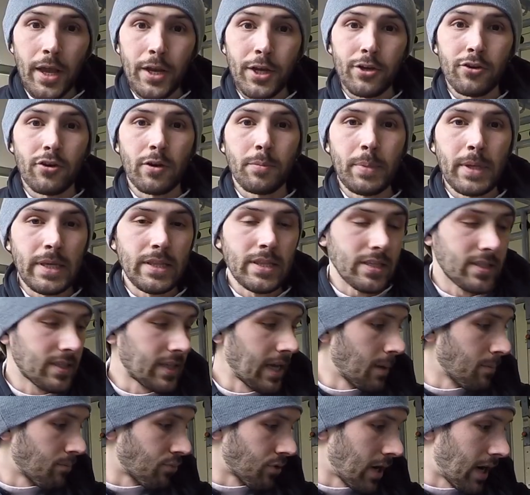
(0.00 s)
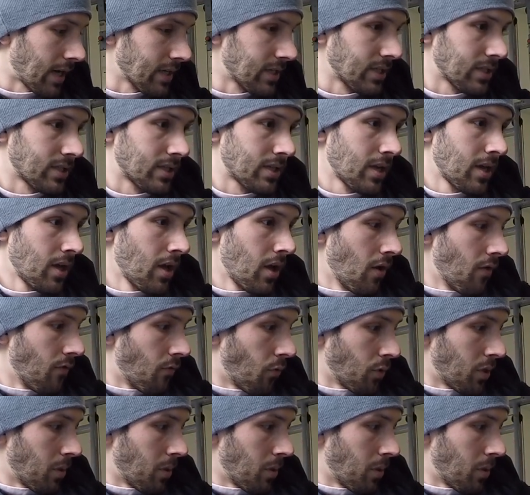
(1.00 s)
you're gonna repeat the same process for